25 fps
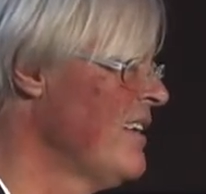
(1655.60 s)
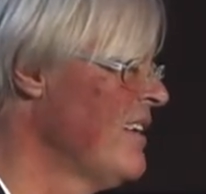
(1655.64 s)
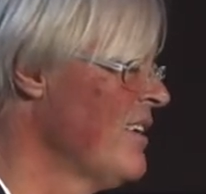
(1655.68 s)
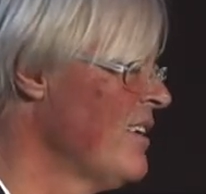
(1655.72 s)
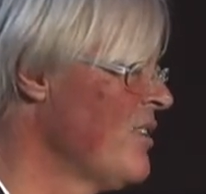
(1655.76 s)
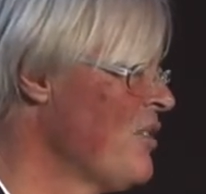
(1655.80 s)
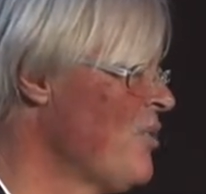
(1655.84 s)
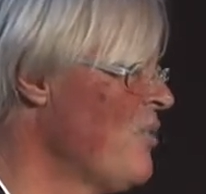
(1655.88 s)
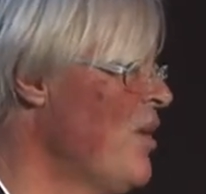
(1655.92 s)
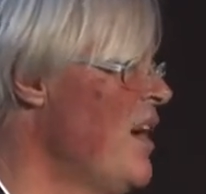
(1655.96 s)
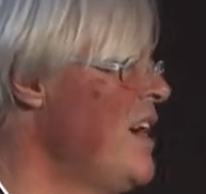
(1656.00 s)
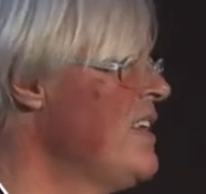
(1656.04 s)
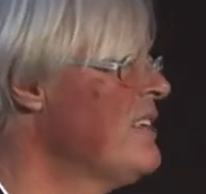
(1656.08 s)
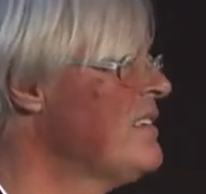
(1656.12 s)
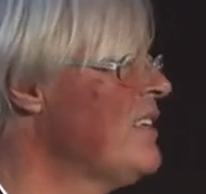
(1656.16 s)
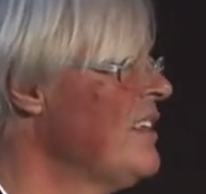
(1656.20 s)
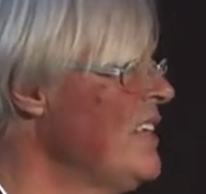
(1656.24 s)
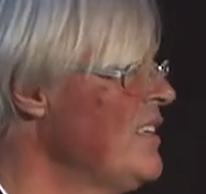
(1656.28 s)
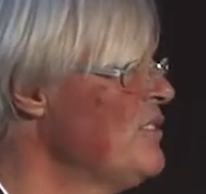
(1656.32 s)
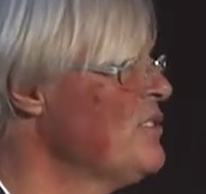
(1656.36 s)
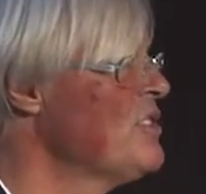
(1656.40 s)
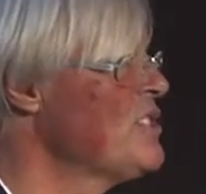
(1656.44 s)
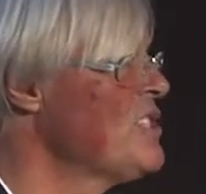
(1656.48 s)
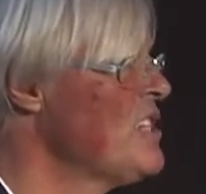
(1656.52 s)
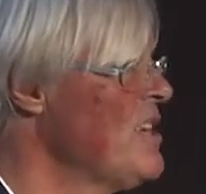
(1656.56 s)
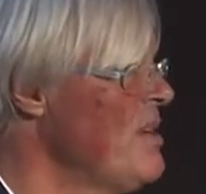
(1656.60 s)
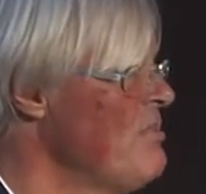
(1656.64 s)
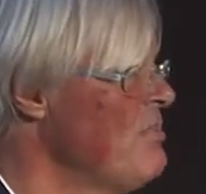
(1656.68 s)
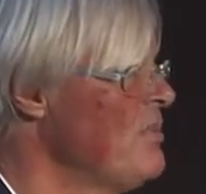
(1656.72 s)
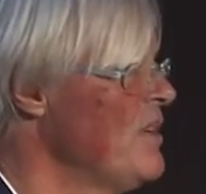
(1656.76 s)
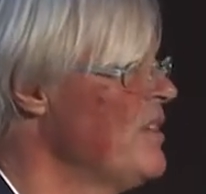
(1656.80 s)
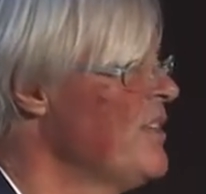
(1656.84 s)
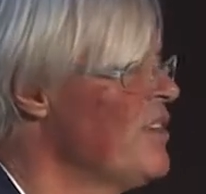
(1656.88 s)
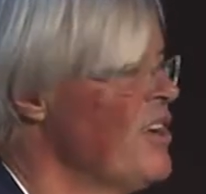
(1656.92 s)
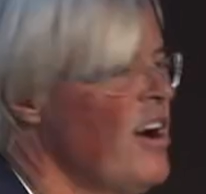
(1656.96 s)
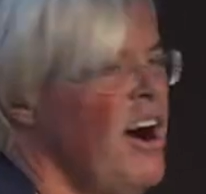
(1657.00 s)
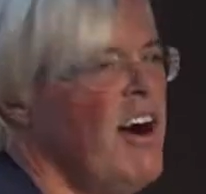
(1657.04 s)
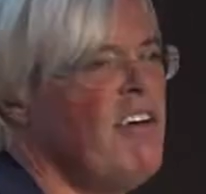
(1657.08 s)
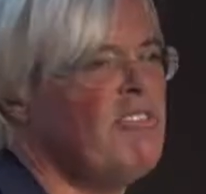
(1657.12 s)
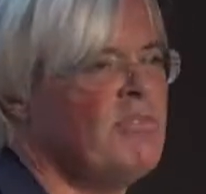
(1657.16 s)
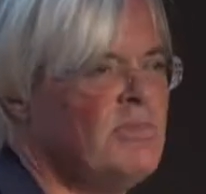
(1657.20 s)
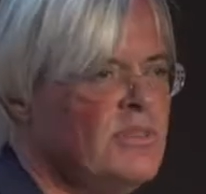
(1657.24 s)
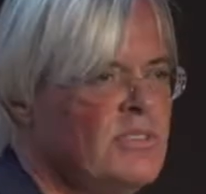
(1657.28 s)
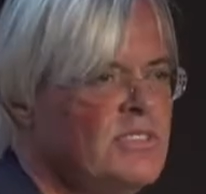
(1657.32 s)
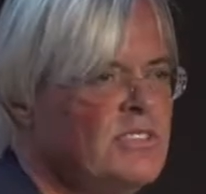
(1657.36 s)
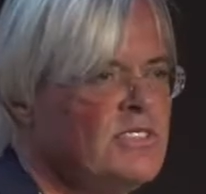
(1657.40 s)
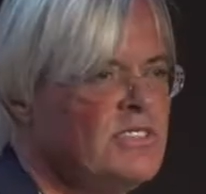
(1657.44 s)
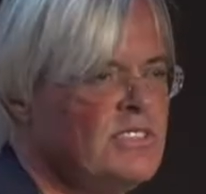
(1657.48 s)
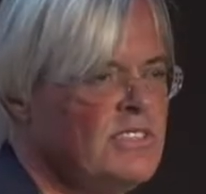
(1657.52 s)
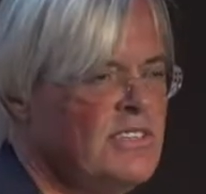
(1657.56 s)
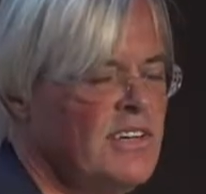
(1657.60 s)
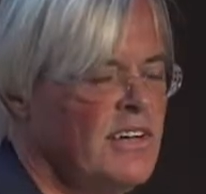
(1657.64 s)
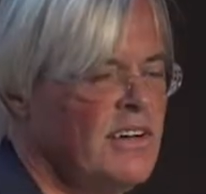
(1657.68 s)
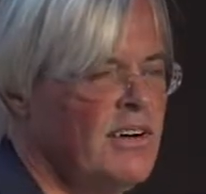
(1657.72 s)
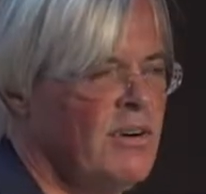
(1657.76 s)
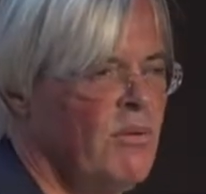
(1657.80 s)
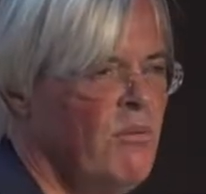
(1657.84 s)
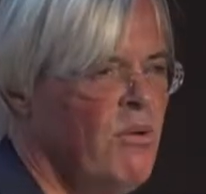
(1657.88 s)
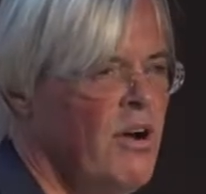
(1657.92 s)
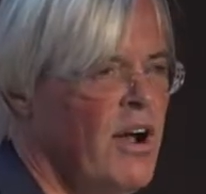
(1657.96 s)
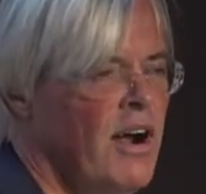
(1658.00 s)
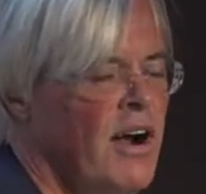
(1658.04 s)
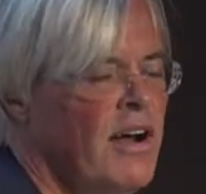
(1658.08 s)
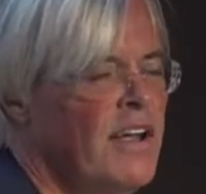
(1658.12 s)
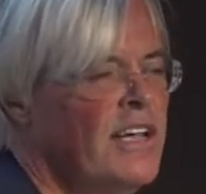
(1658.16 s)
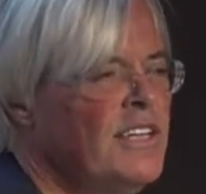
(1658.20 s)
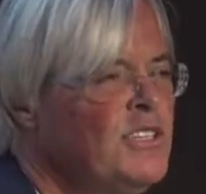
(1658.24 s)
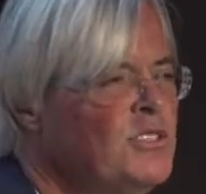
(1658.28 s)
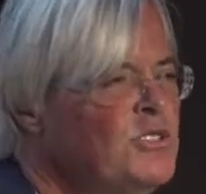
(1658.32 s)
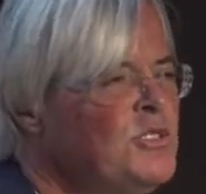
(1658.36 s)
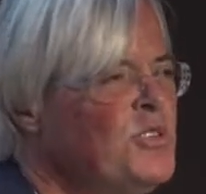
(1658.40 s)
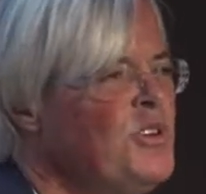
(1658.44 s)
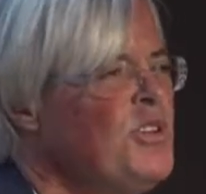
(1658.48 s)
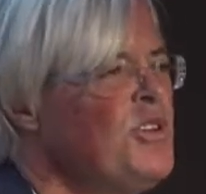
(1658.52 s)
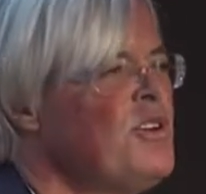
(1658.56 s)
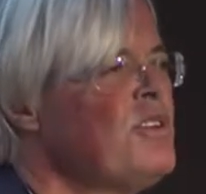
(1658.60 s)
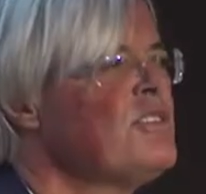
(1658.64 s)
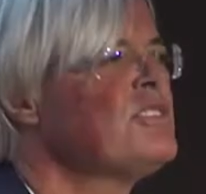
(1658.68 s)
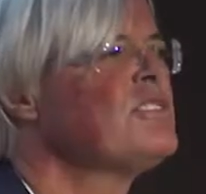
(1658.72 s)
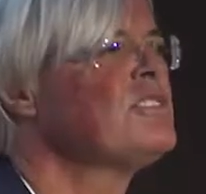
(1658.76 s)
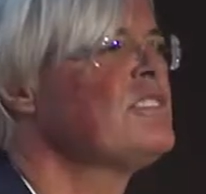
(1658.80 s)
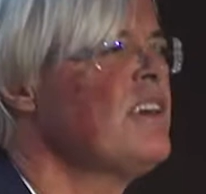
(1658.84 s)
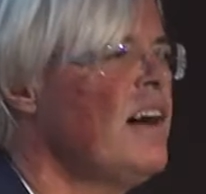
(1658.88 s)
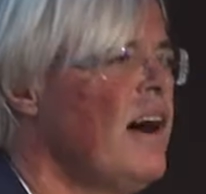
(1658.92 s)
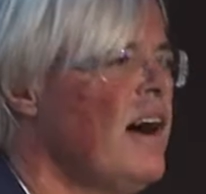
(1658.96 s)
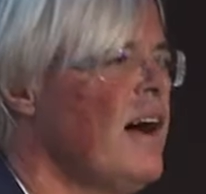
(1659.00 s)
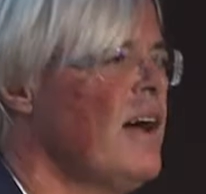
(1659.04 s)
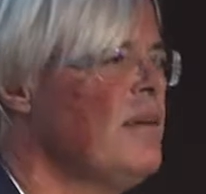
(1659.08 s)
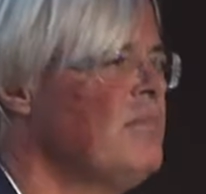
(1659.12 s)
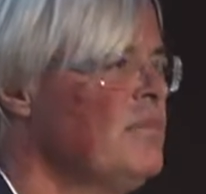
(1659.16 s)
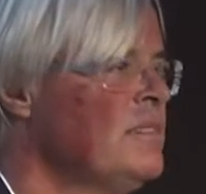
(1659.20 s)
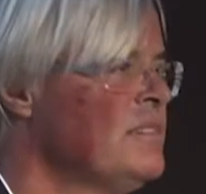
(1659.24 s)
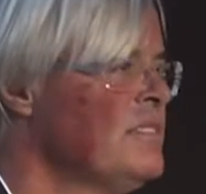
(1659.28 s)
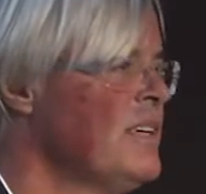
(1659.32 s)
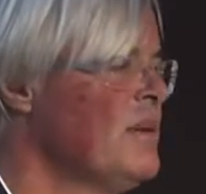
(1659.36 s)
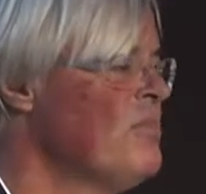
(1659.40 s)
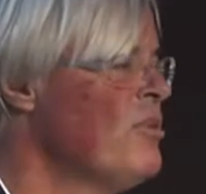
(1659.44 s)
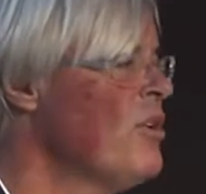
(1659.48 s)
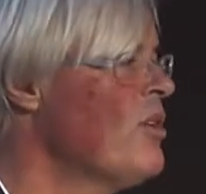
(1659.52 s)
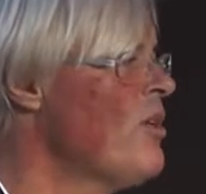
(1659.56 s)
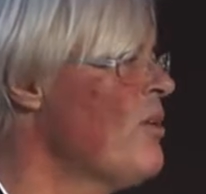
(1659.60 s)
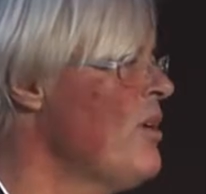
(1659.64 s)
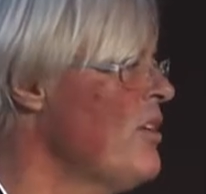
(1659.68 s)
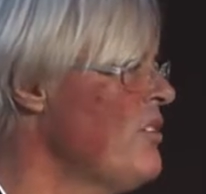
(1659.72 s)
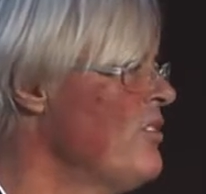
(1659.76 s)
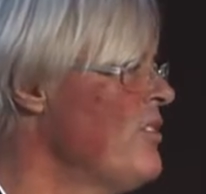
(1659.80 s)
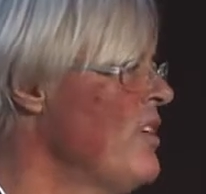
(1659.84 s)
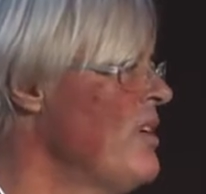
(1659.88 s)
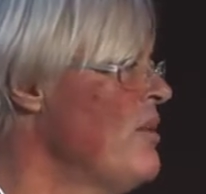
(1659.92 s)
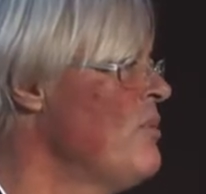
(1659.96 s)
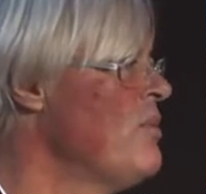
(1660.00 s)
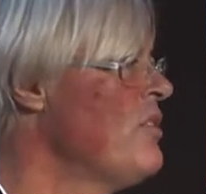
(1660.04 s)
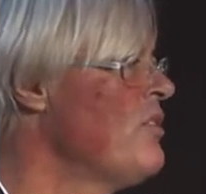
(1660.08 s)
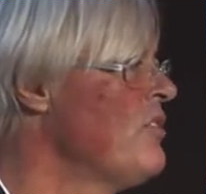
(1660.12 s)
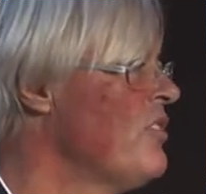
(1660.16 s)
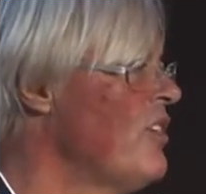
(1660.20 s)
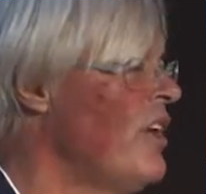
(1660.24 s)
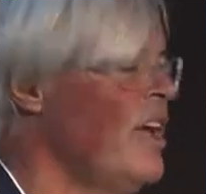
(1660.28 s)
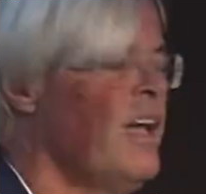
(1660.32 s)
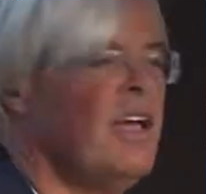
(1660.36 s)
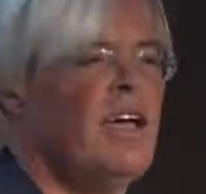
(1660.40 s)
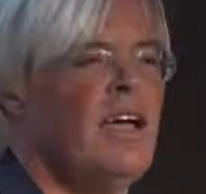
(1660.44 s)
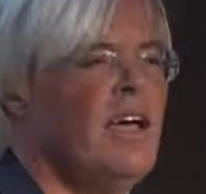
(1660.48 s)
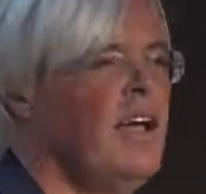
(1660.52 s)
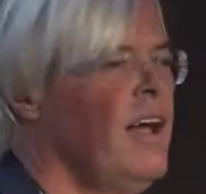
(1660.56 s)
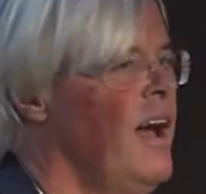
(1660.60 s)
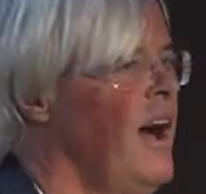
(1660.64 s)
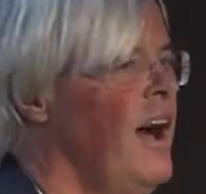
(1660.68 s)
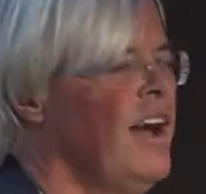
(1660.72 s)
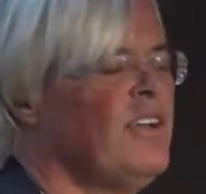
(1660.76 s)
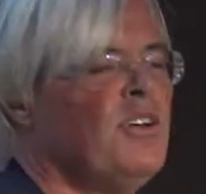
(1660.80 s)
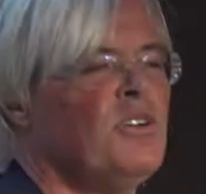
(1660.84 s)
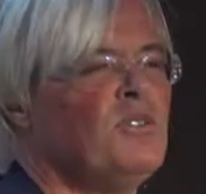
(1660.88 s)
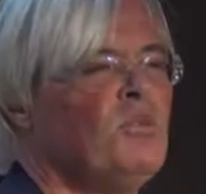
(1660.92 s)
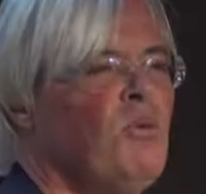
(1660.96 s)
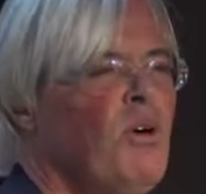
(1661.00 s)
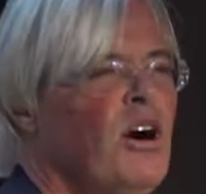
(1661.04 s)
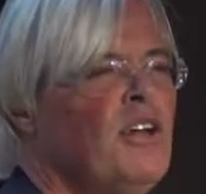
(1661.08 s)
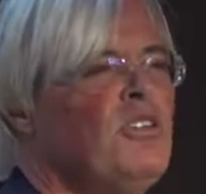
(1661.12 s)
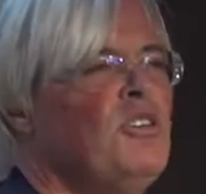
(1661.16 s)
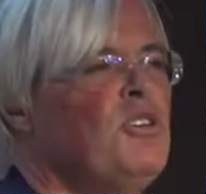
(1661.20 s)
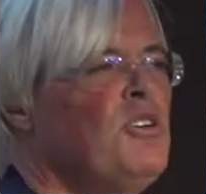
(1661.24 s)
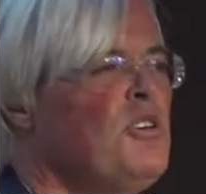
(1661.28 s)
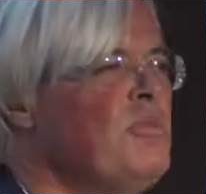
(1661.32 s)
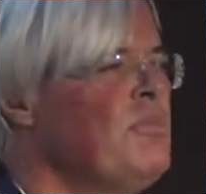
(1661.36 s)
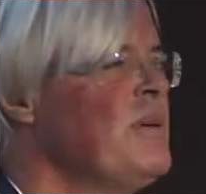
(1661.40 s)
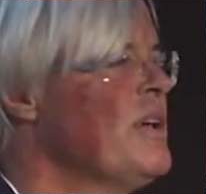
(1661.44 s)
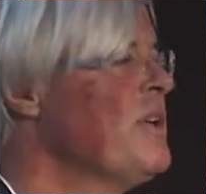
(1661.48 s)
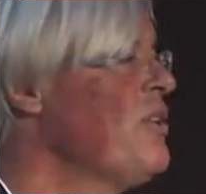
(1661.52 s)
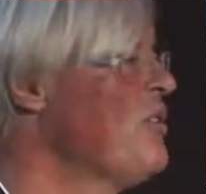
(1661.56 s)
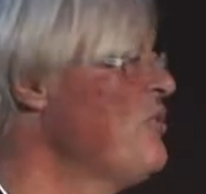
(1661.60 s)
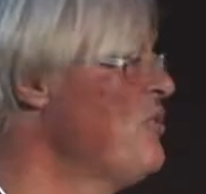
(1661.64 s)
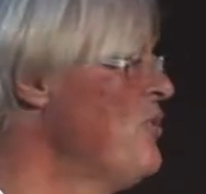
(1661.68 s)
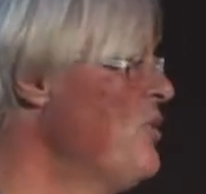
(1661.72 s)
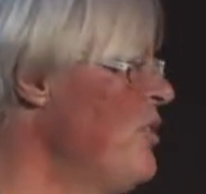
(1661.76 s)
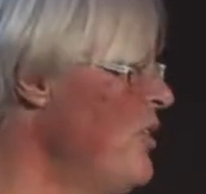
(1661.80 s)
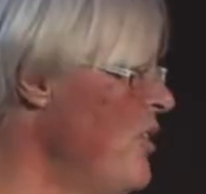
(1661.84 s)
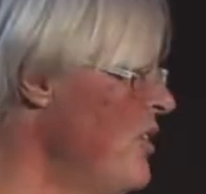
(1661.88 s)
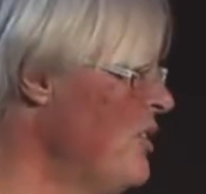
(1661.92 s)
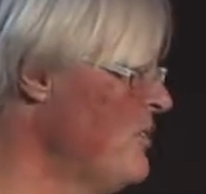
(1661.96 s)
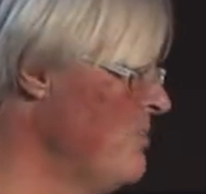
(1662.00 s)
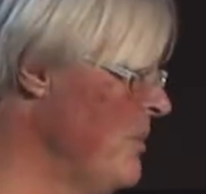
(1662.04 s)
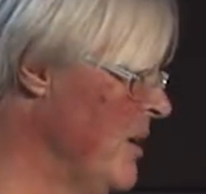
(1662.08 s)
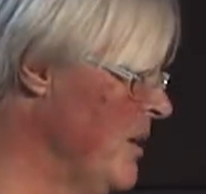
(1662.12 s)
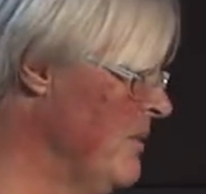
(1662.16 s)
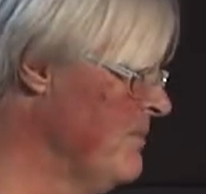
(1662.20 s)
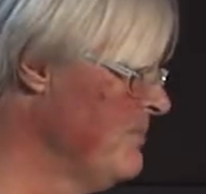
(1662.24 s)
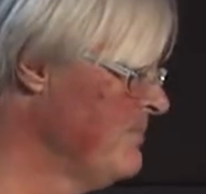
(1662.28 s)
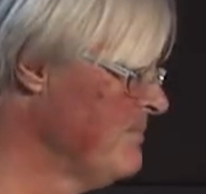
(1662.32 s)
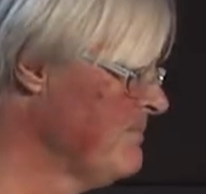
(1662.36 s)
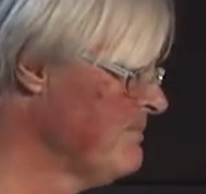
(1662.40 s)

great leadership in governments where in 2 years' time, democracy will say, I don't want you because you hurt me.